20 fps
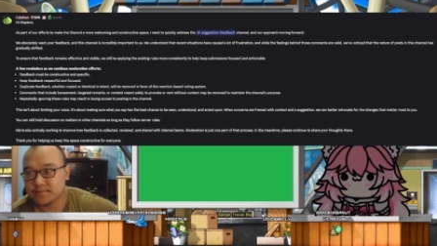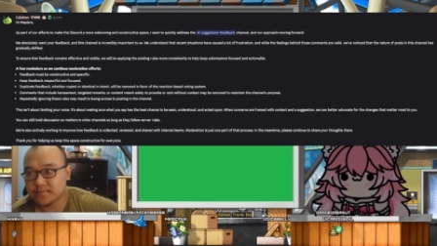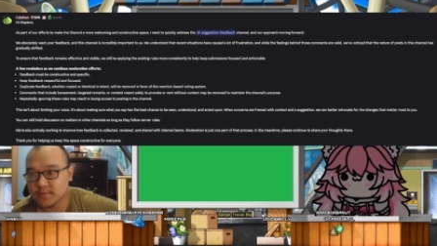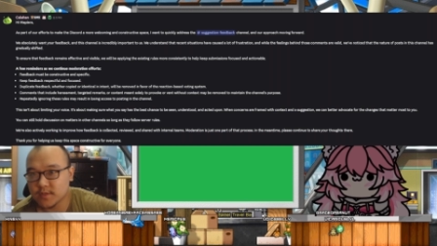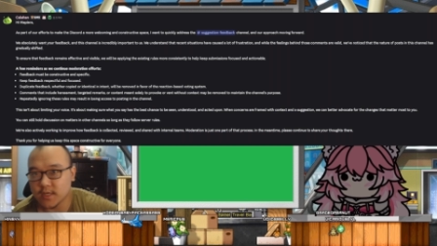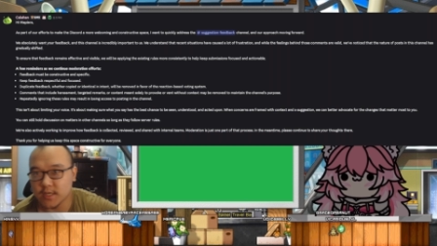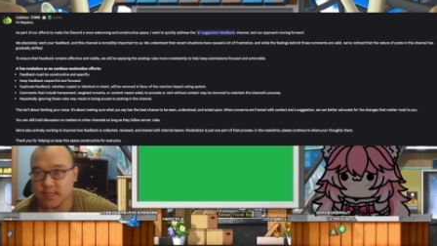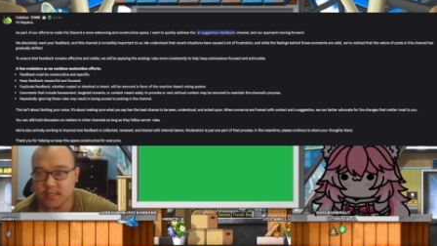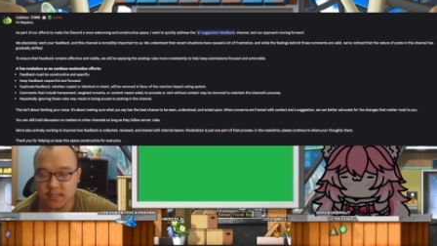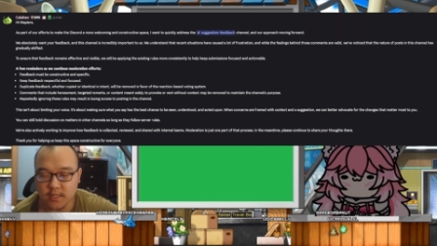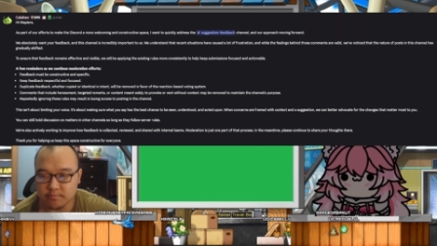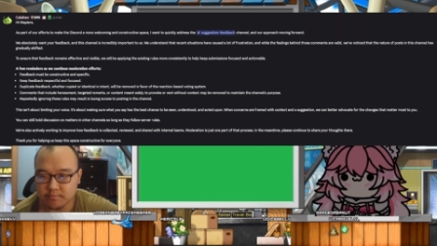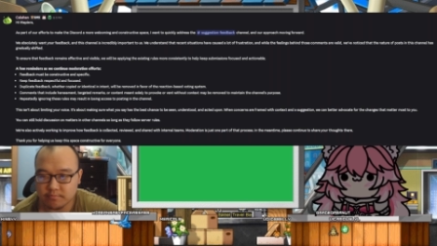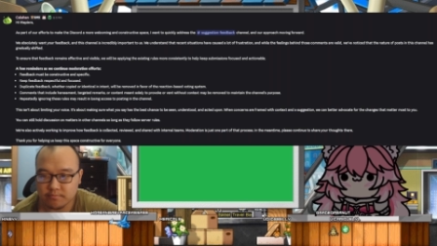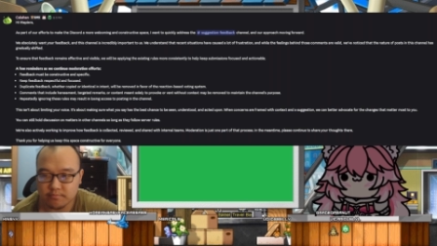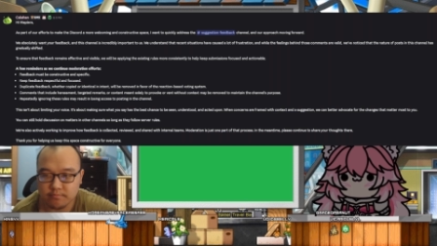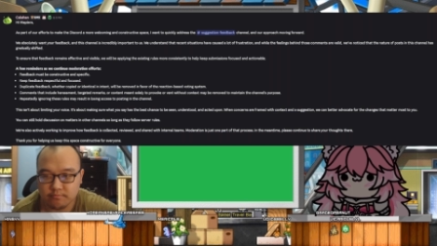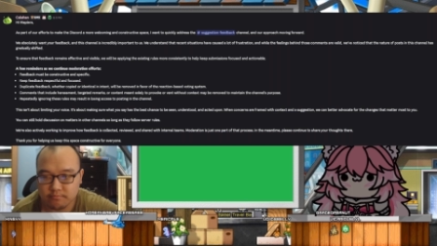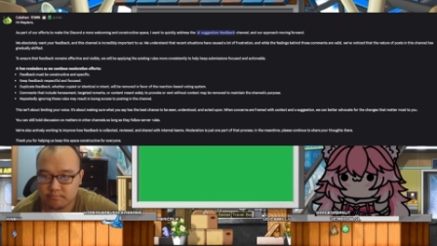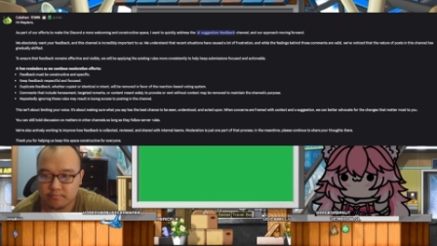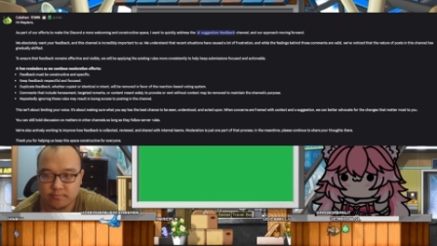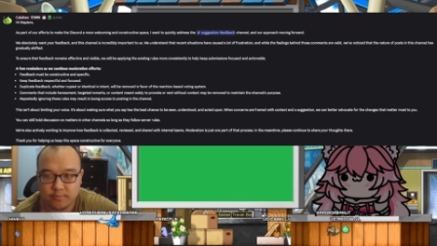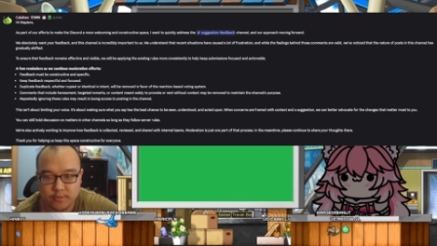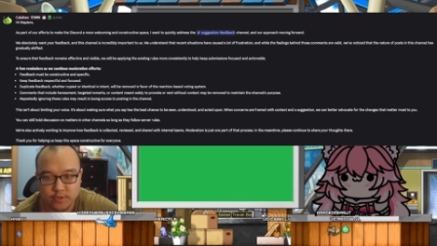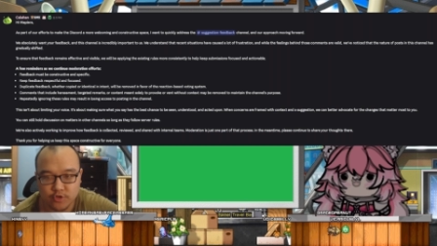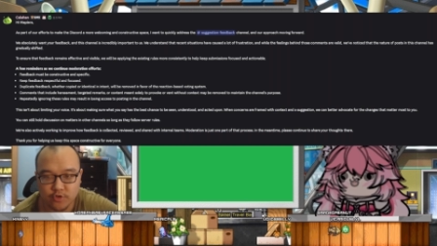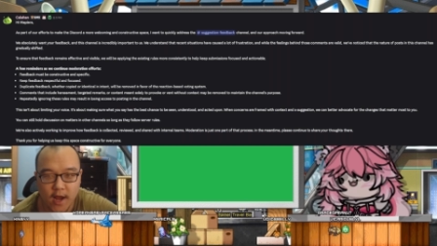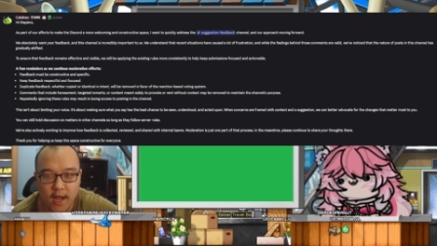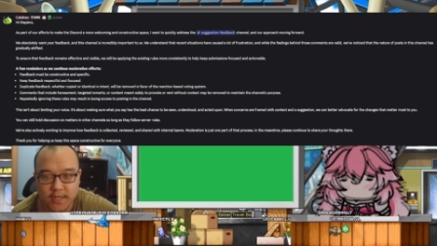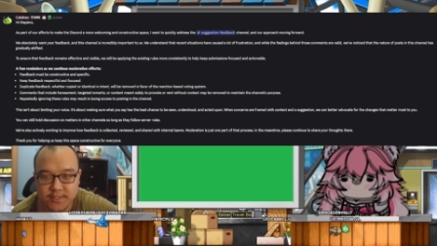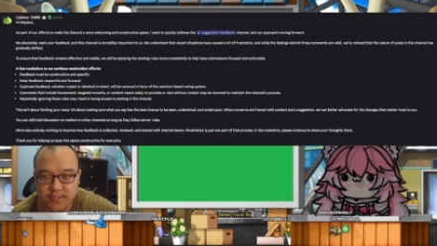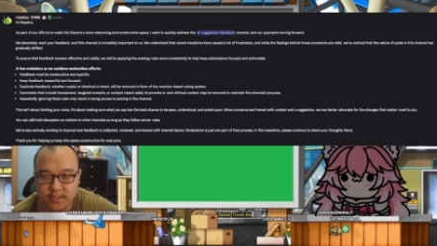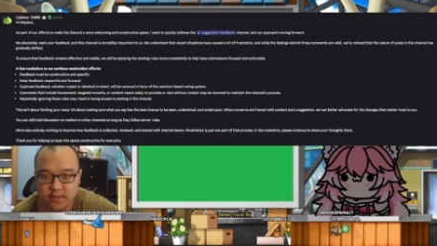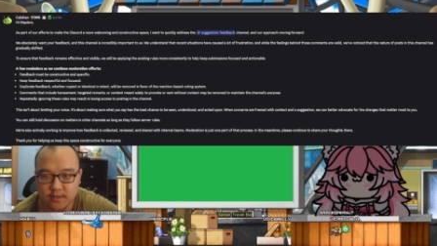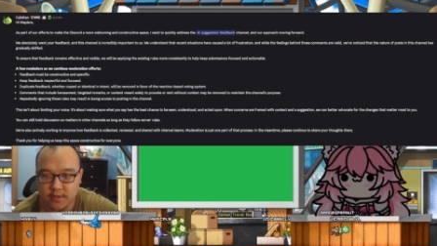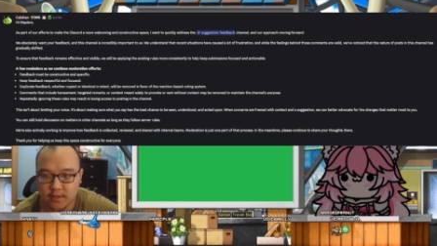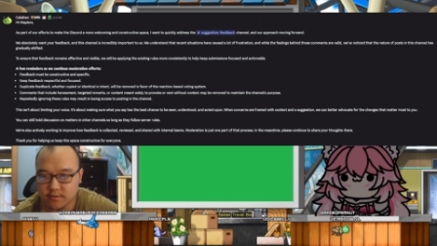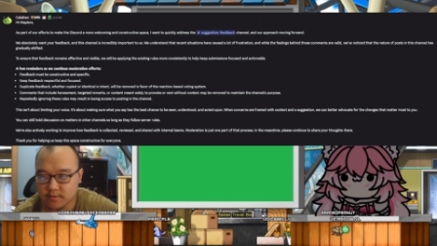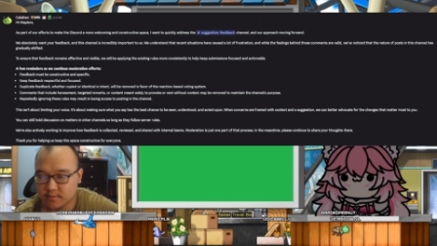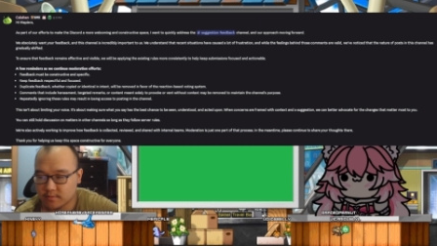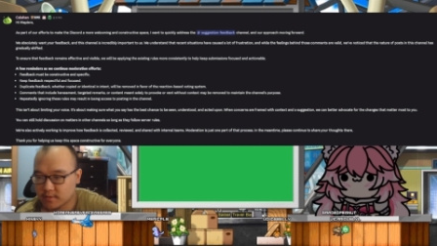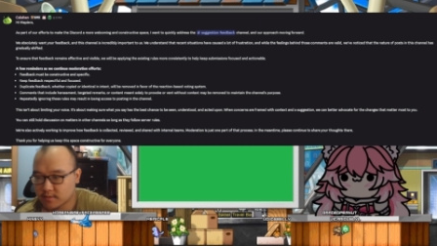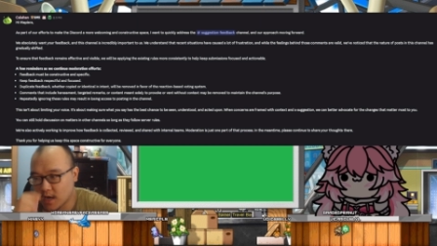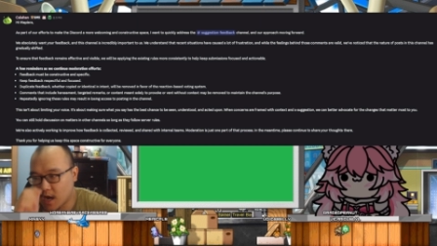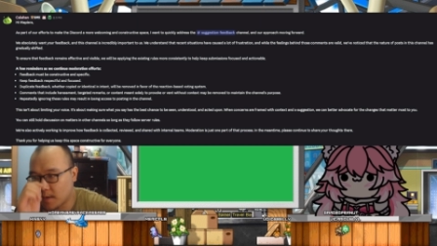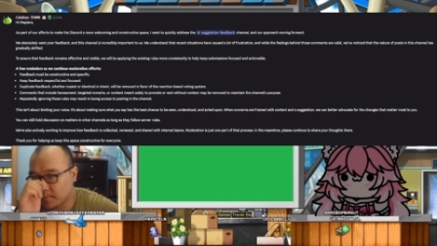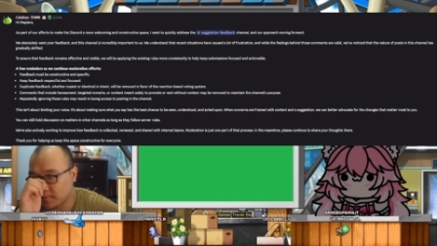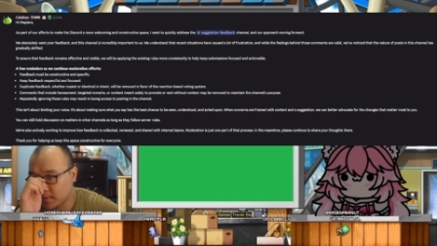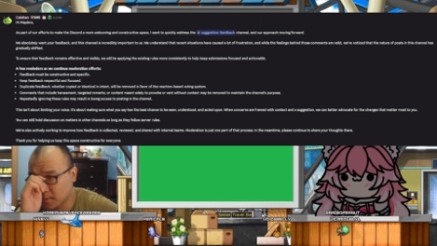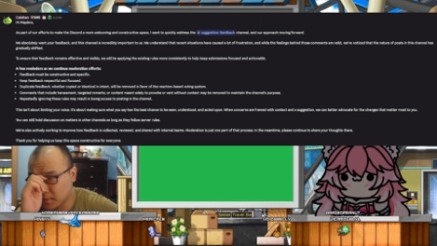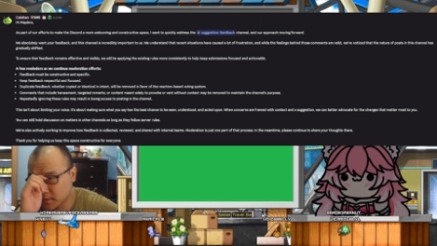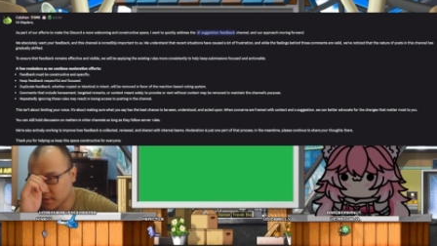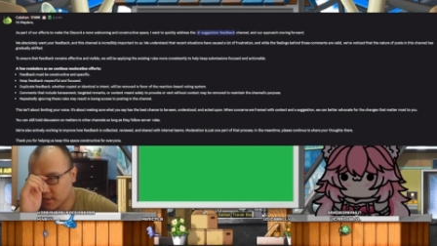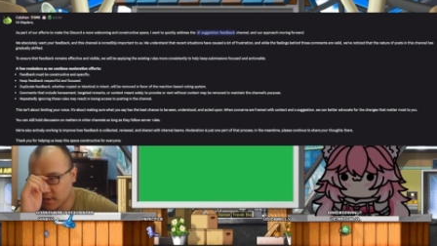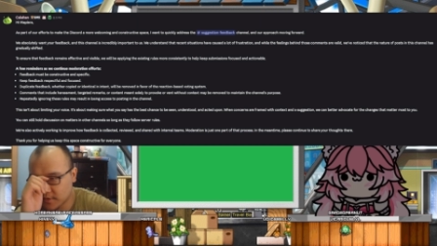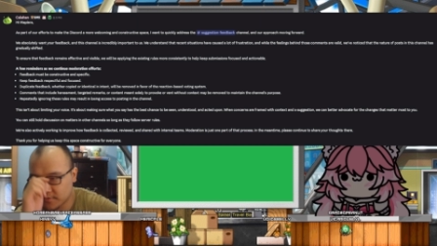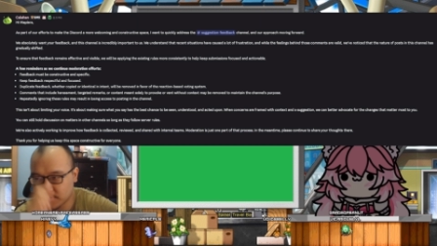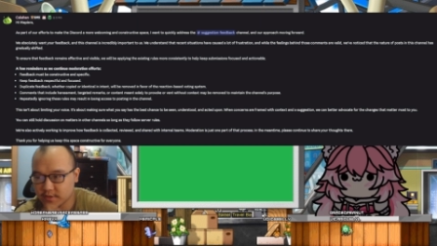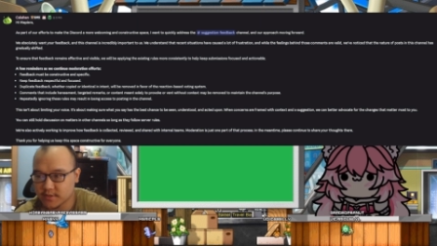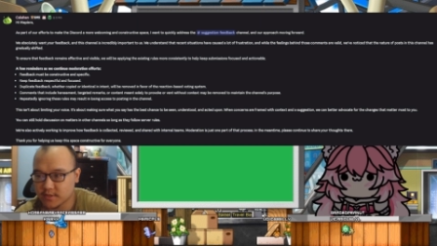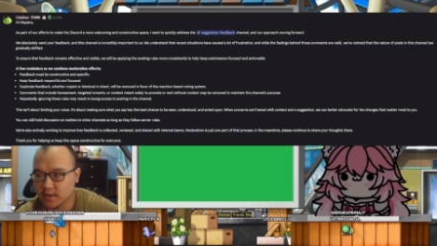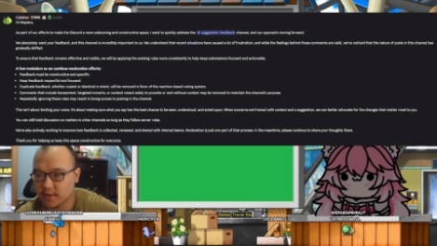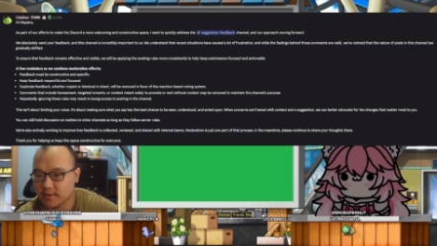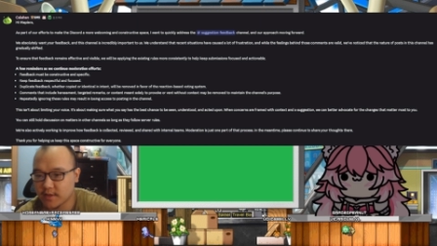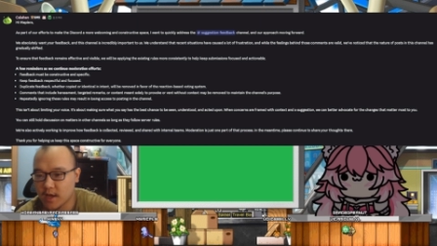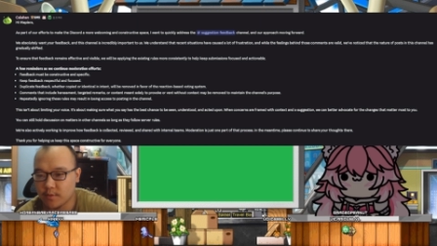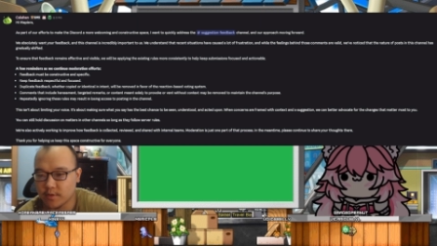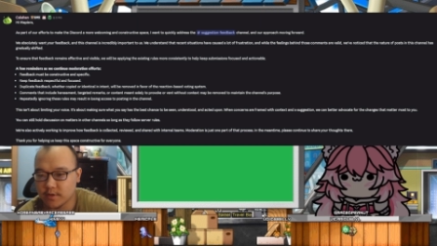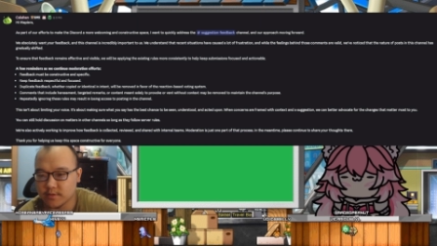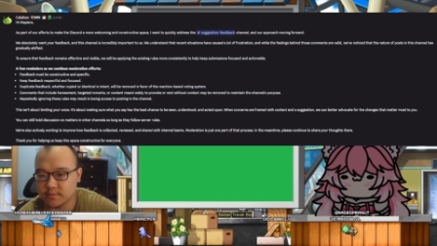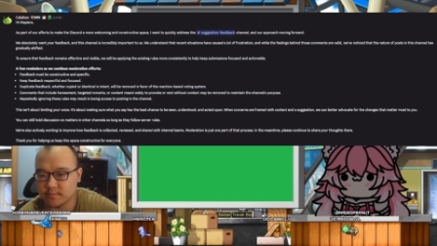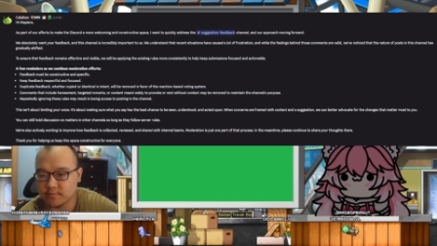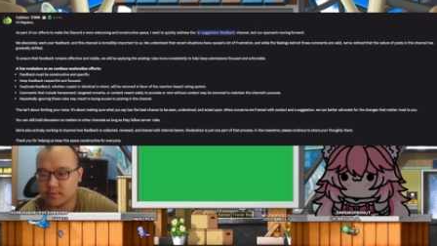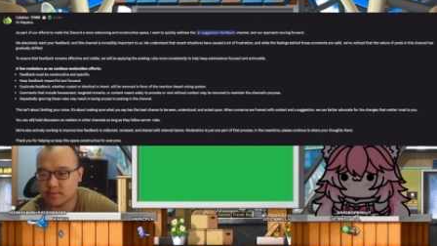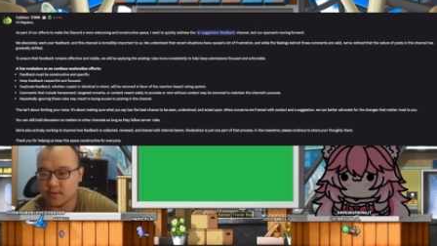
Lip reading: is a drastically comparable difference on that one,